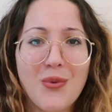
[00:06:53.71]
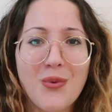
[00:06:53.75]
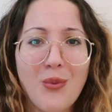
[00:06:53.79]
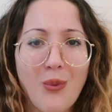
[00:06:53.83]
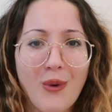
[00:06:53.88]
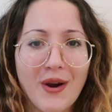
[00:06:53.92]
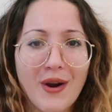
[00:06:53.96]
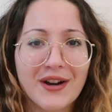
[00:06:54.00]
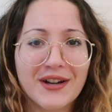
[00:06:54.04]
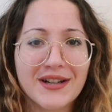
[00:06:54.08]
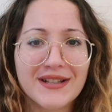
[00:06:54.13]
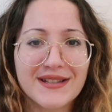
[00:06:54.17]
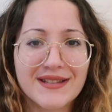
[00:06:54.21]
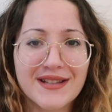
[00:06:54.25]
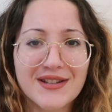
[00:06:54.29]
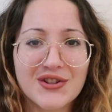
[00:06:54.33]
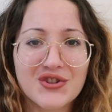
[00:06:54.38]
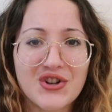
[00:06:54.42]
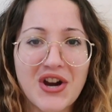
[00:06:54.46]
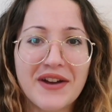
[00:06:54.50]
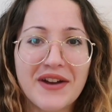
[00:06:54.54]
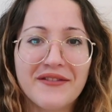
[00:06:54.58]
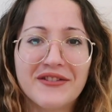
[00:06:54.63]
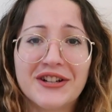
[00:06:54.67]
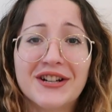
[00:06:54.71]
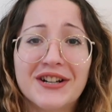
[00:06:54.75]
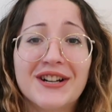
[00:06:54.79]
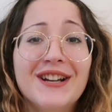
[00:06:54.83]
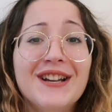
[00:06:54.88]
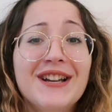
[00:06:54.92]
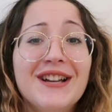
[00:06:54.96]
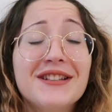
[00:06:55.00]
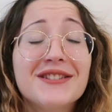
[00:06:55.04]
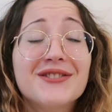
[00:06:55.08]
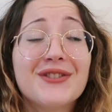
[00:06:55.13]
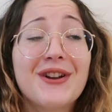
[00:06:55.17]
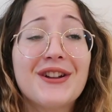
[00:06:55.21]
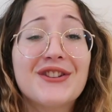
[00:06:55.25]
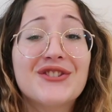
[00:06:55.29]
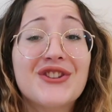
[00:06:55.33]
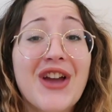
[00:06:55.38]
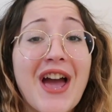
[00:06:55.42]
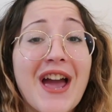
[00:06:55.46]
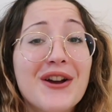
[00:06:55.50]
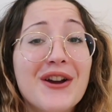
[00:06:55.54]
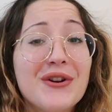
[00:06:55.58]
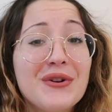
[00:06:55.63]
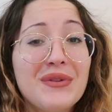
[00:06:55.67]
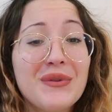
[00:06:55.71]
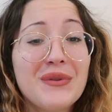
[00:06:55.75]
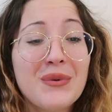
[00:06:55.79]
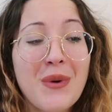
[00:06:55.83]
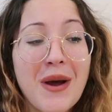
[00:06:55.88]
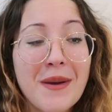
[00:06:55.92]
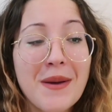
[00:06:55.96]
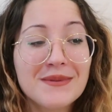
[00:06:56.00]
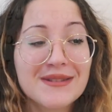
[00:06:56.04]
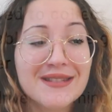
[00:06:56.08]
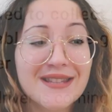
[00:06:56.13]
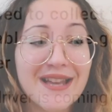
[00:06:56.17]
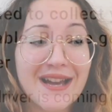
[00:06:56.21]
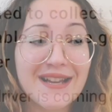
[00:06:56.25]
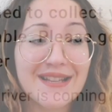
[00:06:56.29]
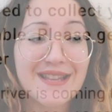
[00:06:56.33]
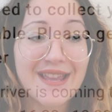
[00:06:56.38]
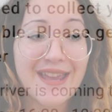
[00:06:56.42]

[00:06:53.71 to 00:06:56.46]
Where is the driver? So I check on the website